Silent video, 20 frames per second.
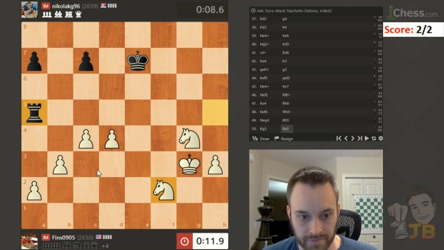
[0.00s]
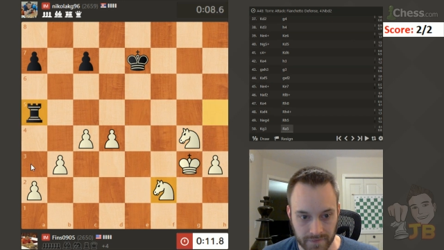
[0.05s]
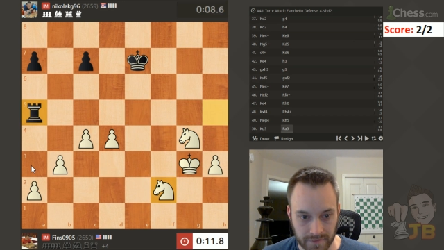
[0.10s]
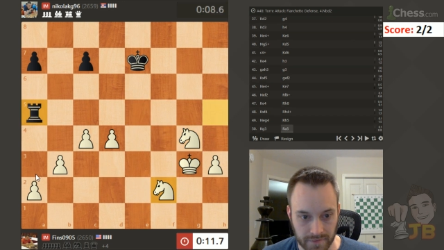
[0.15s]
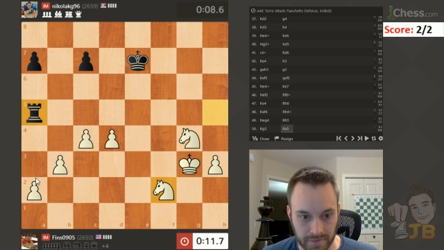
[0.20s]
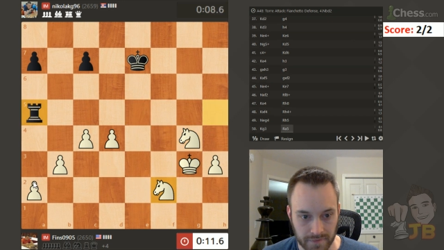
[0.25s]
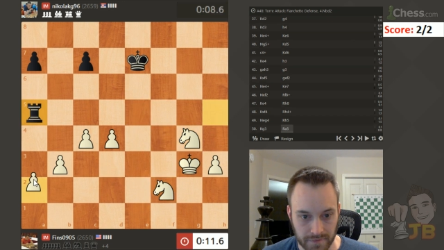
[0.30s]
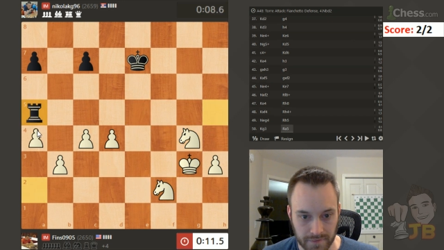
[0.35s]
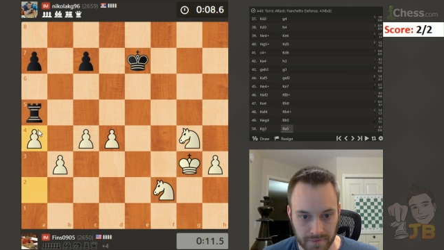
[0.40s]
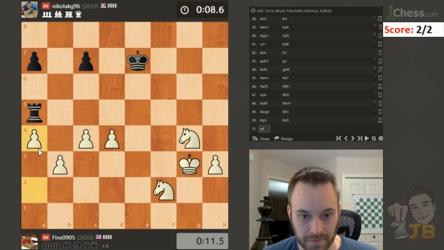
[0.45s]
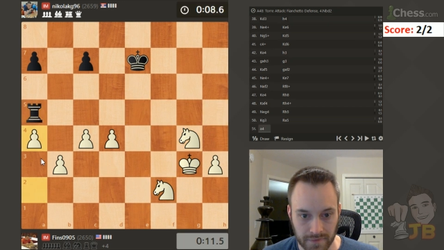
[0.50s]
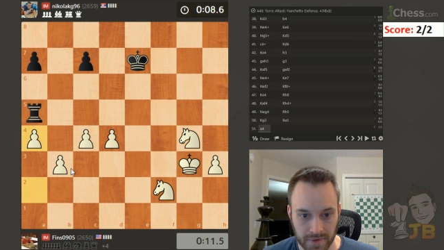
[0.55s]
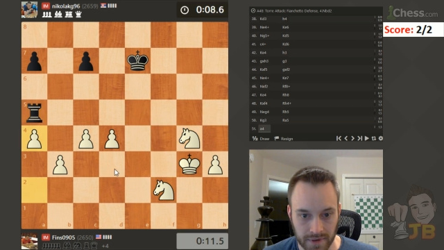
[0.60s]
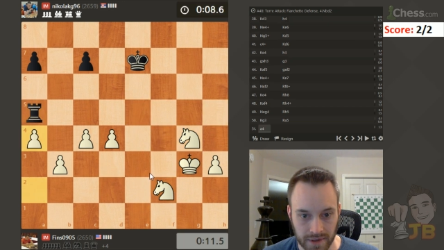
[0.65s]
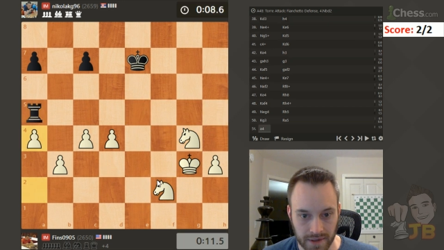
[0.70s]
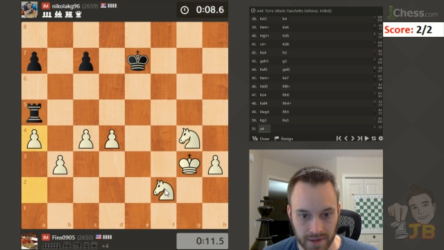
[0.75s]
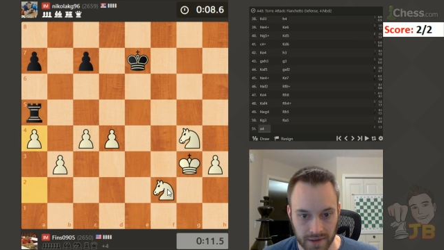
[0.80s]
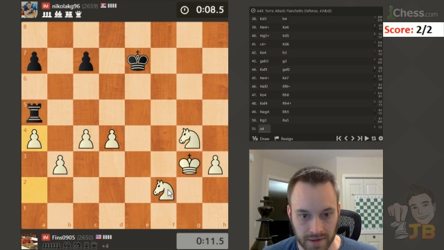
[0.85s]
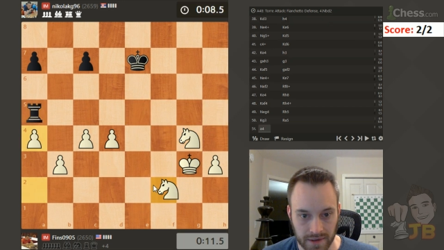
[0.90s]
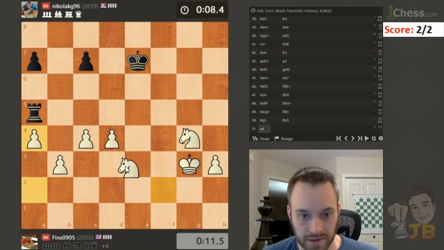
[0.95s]

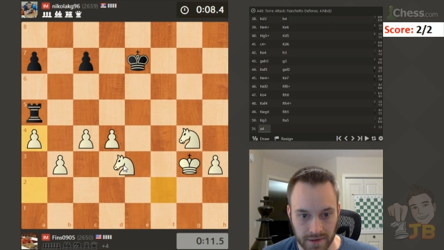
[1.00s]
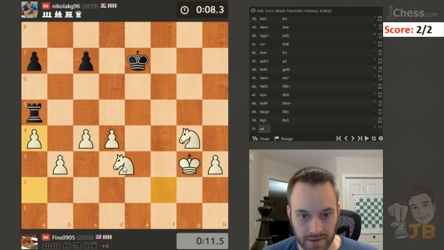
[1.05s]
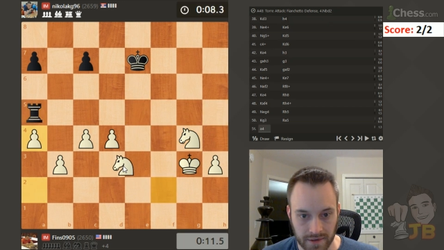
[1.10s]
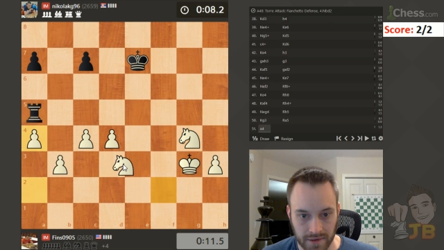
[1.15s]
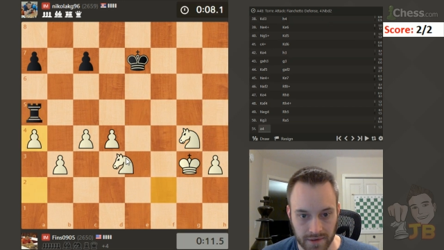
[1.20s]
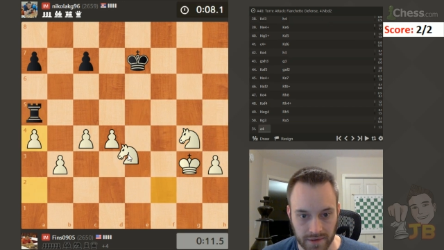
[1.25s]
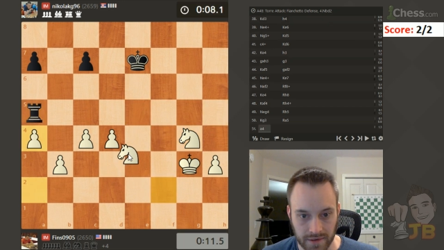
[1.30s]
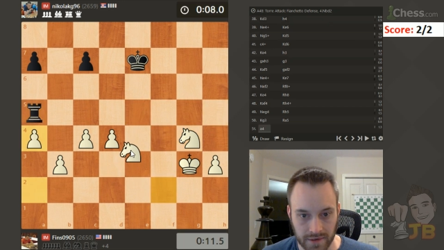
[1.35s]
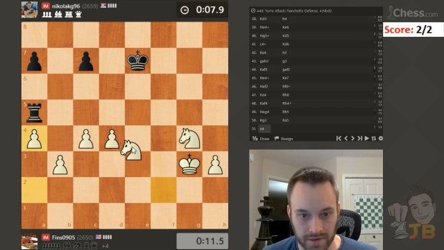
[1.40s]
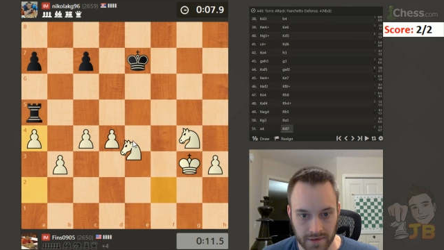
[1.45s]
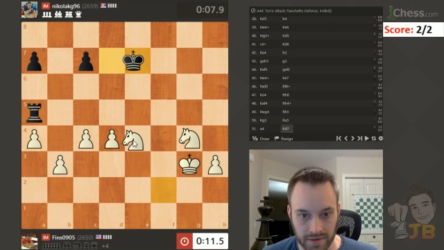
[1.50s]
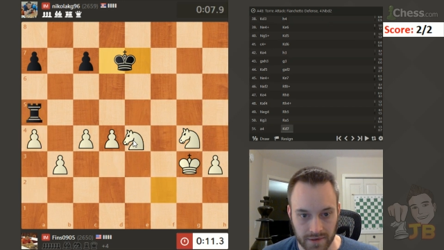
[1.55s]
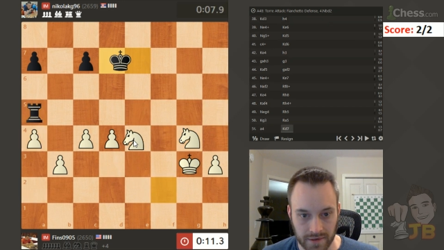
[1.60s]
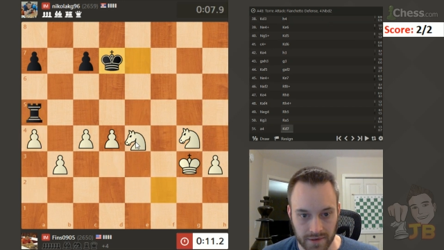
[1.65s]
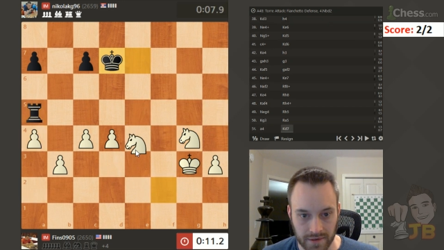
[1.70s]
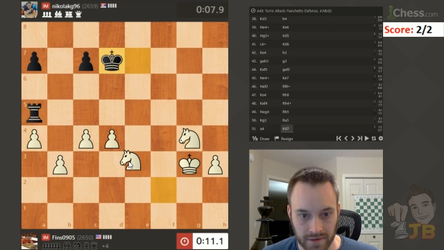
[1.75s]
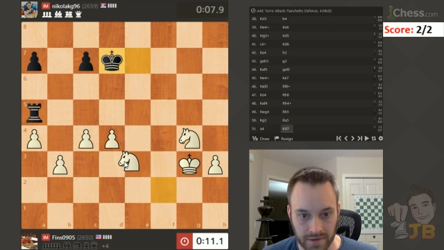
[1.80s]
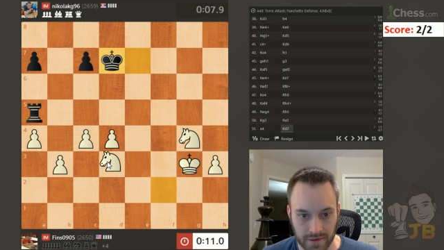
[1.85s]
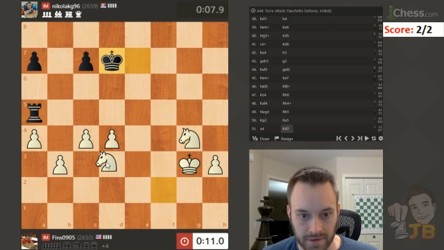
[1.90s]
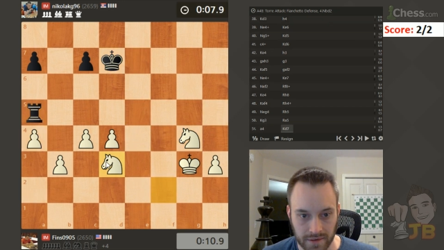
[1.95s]

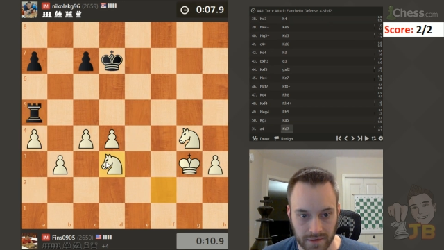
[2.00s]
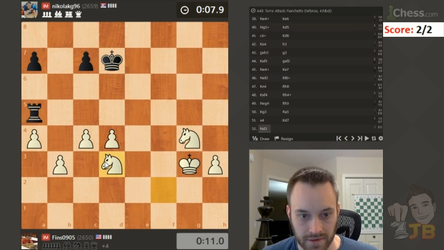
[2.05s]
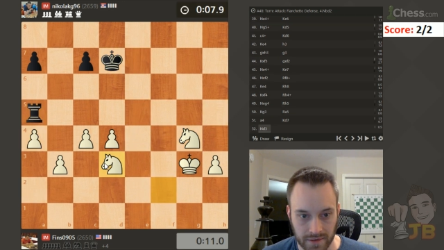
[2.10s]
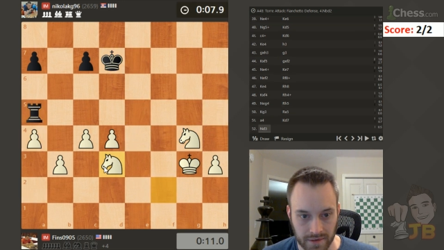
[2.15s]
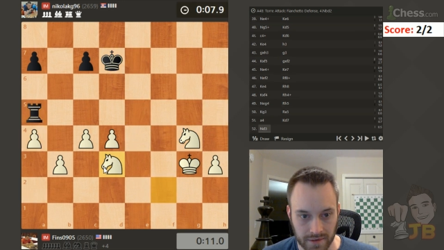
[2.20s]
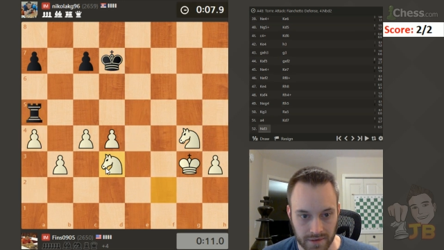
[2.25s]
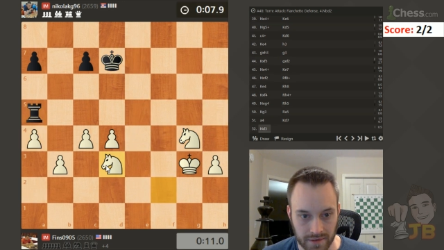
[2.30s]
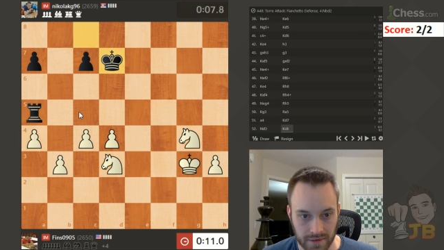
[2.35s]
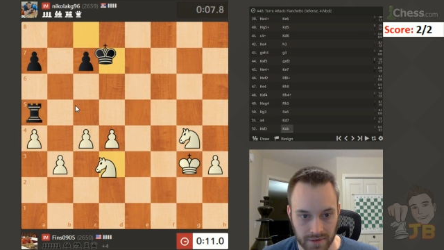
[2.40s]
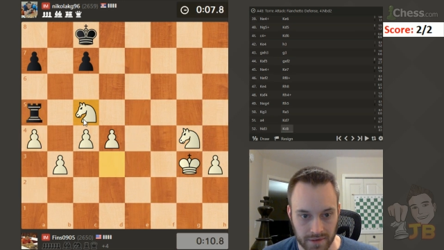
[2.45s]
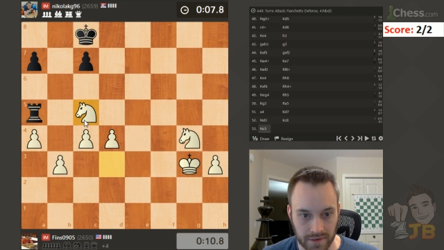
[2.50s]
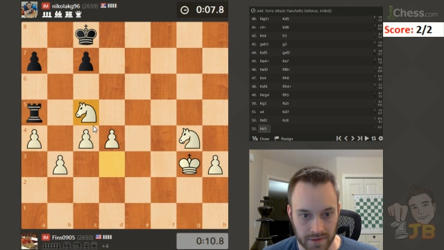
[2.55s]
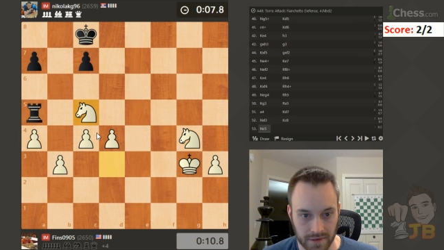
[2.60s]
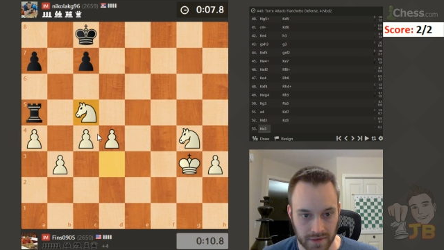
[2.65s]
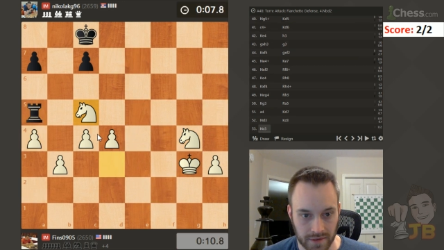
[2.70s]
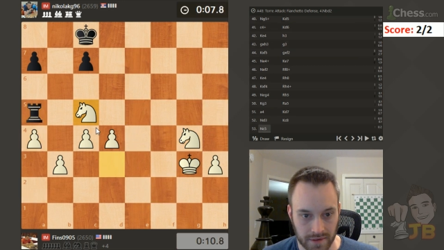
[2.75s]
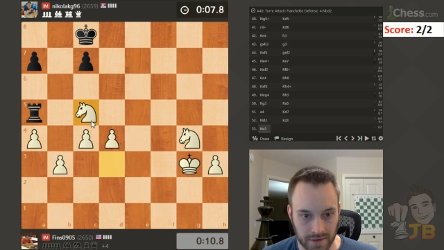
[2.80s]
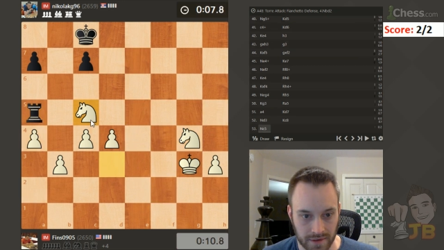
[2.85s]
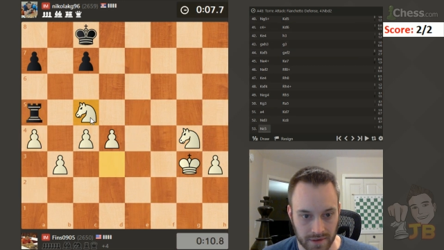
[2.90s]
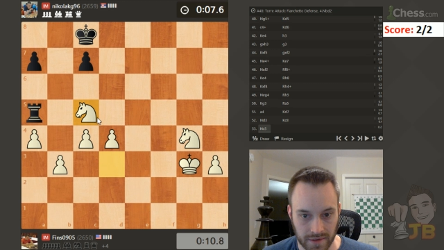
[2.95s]

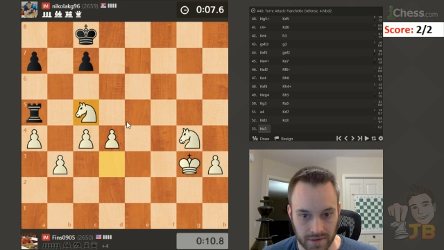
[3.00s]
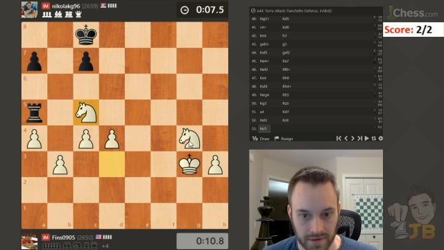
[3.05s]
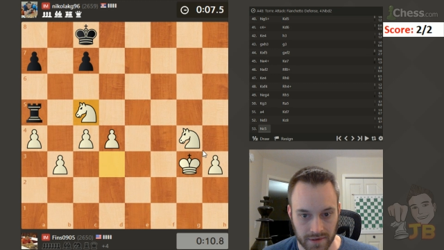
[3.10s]
[no speech]